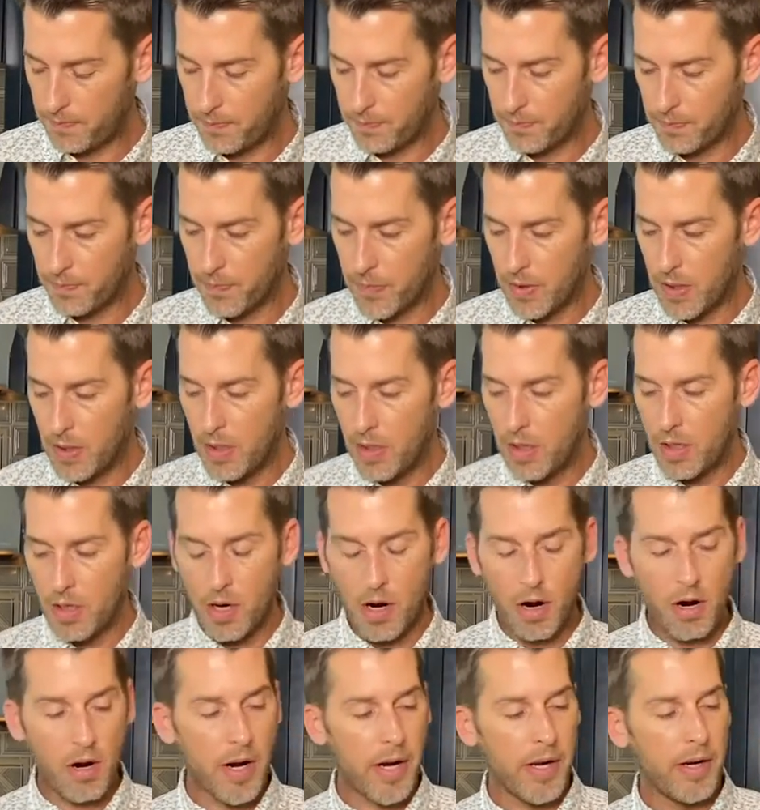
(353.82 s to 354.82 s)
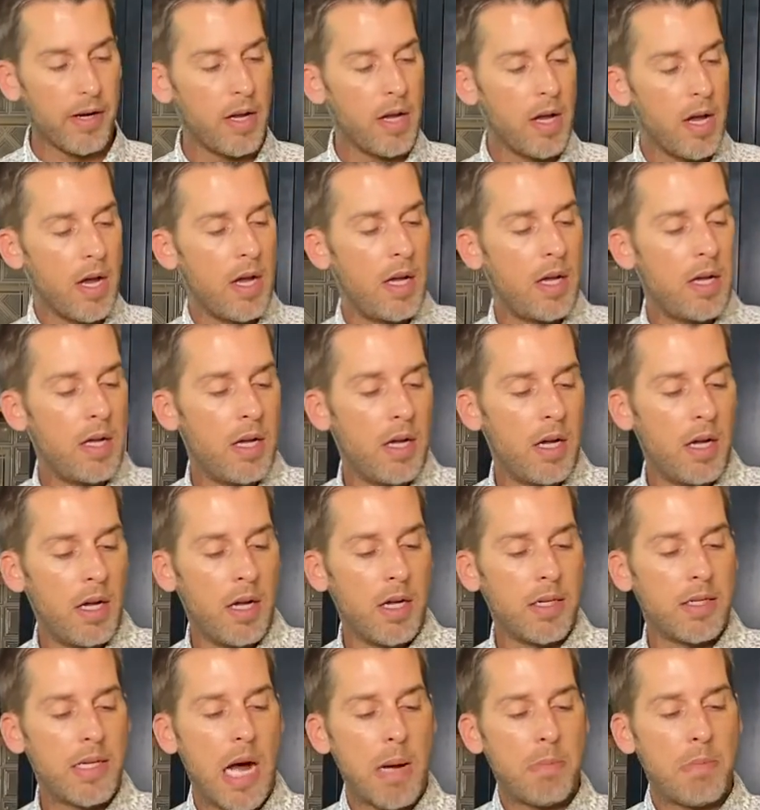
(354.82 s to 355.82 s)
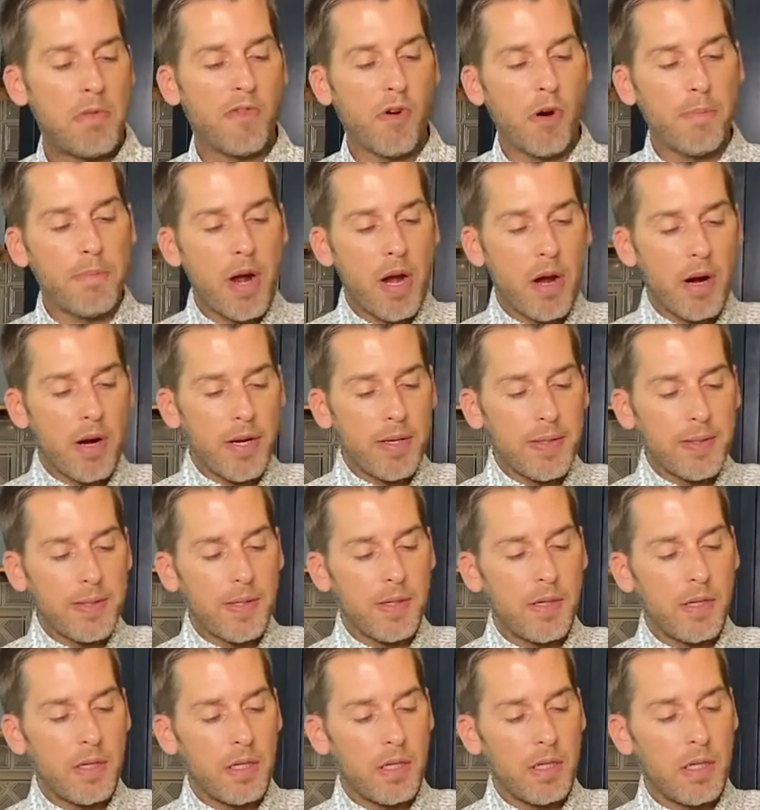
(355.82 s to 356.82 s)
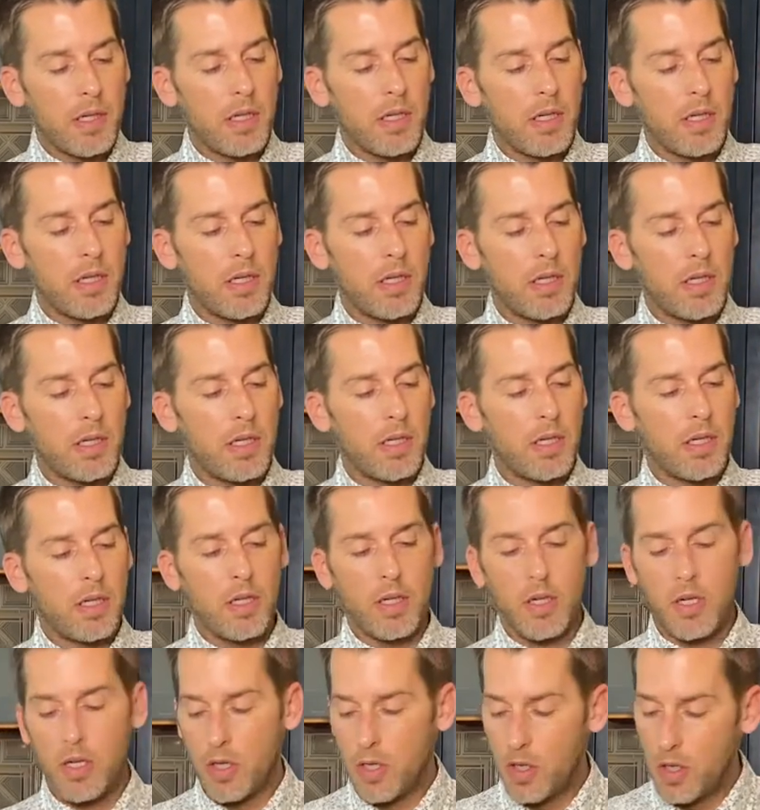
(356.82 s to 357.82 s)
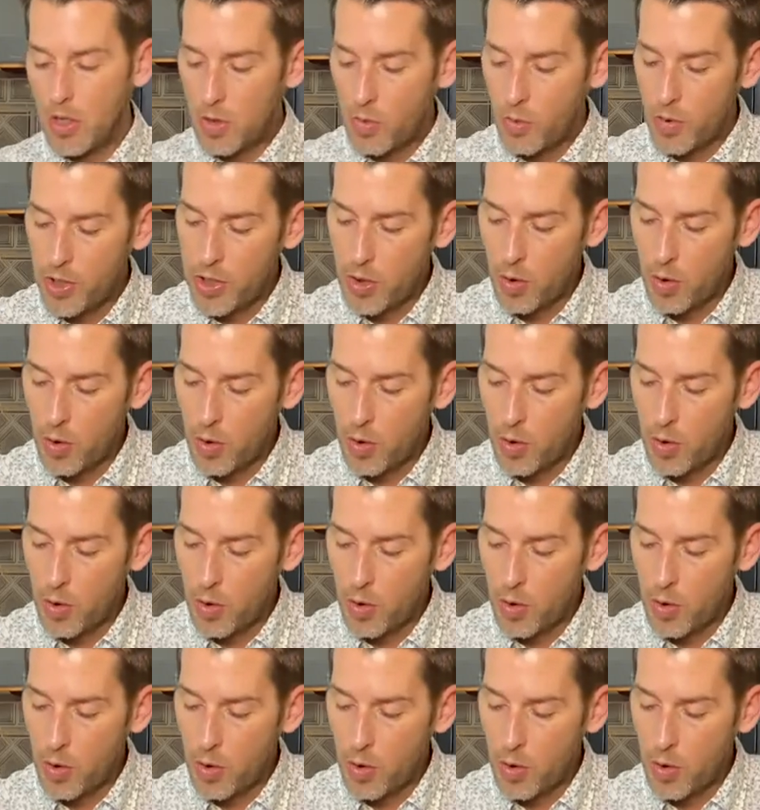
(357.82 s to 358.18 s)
All right, on top of our berries, we